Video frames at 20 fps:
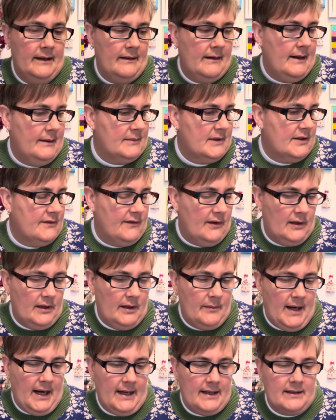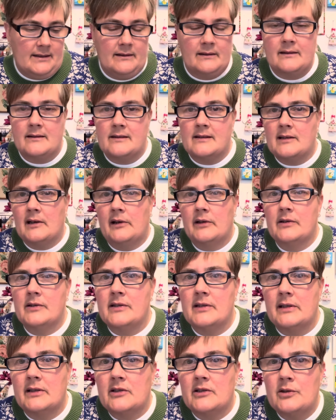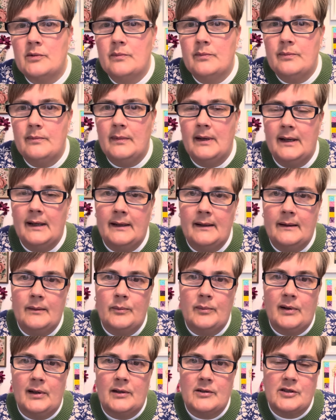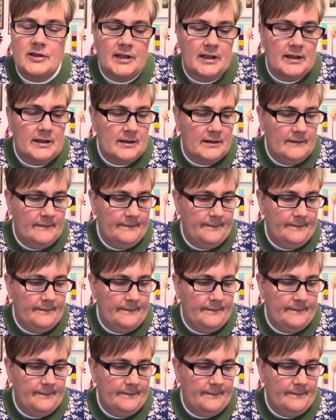up to volume 8 in a slow stitch project.